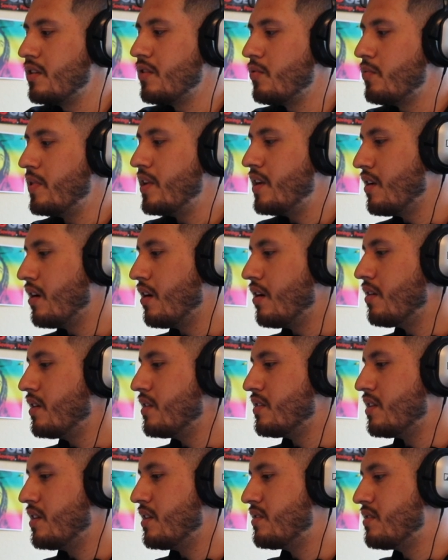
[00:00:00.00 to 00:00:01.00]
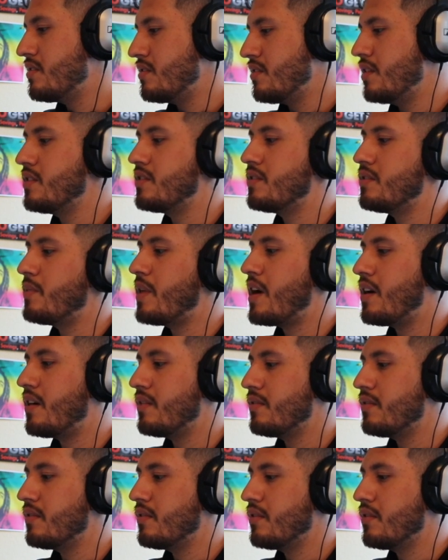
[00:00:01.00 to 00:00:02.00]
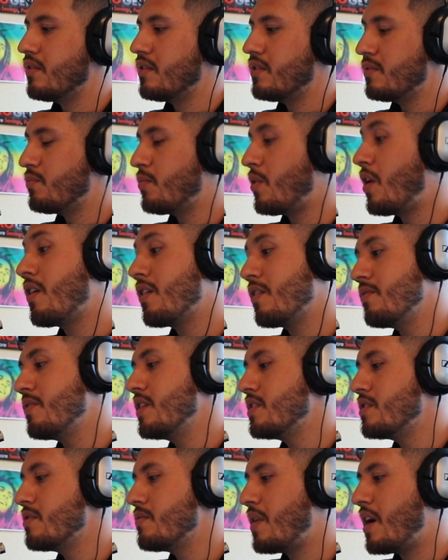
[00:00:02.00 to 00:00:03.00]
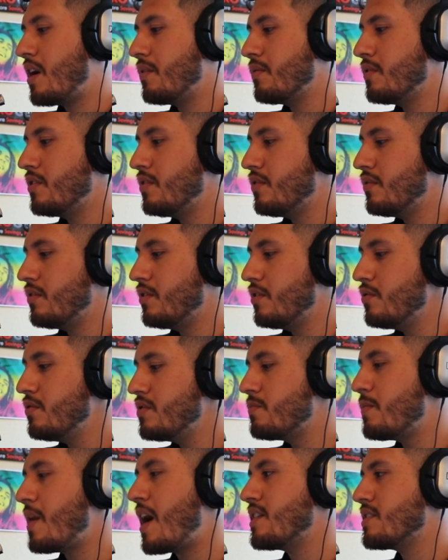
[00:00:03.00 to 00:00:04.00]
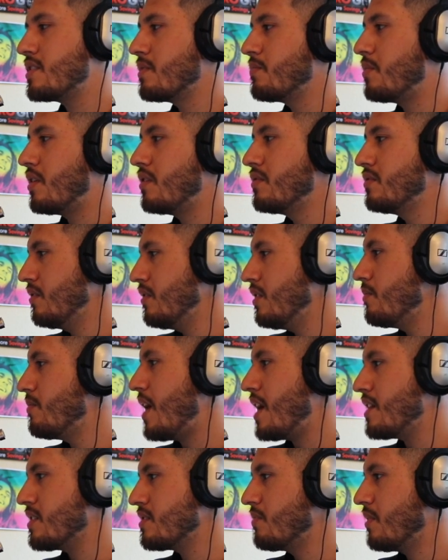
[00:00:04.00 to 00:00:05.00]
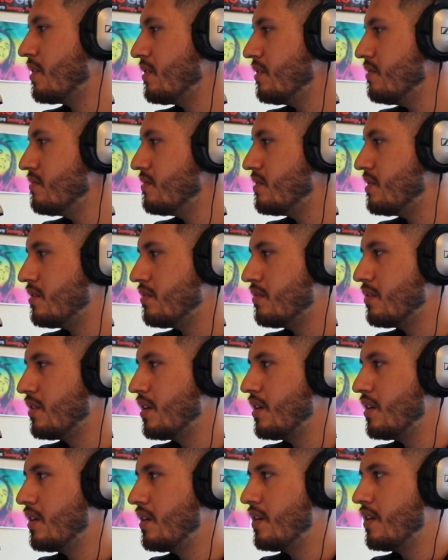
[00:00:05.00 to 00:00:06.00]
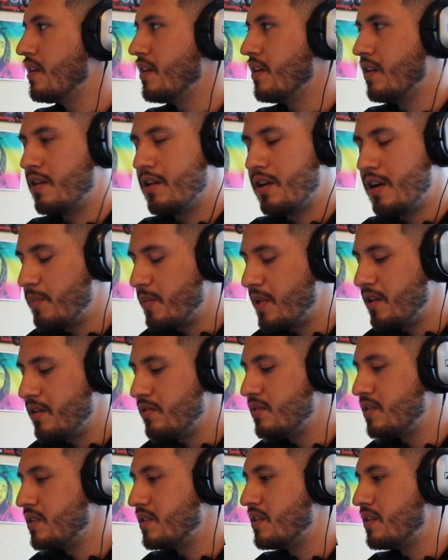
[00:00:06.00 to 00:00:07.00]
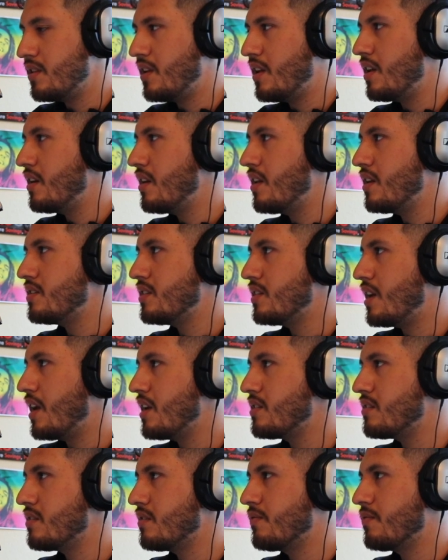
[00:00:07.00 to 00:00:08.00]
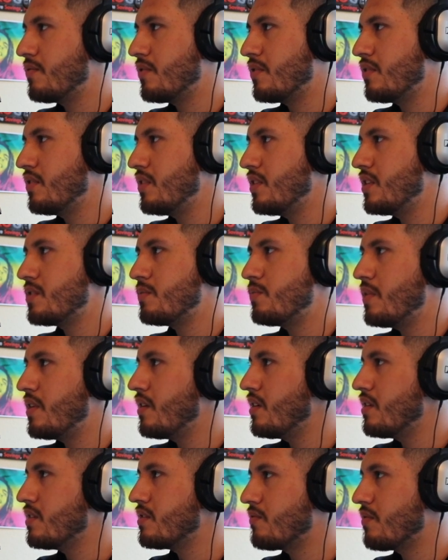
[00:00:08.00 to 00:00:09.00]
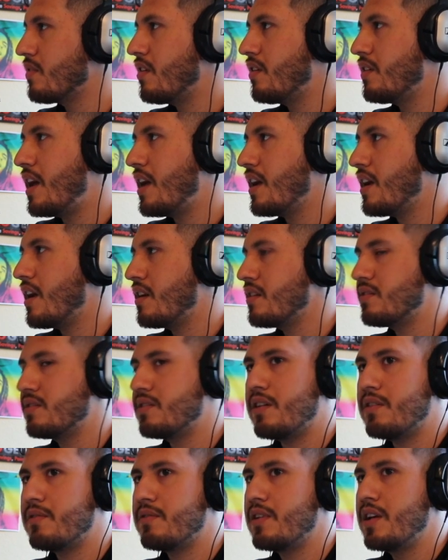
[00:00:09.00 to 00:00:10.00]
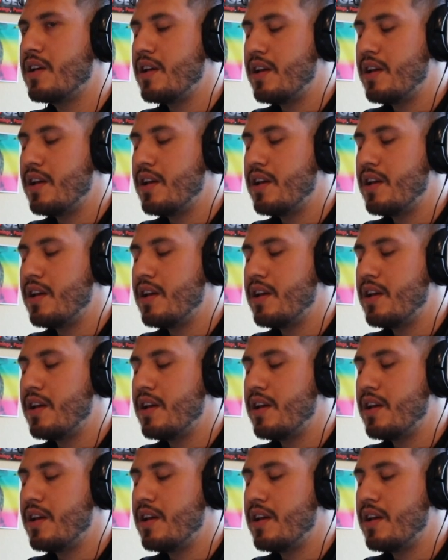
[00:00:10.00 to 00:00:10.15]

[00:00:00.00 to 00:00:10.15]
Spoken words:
a little bit ago, and it's about, part of it is about use basketball. Don't let basketball use you. You know what I mean? Use it to get an education for the experience, for all that kind of stuff.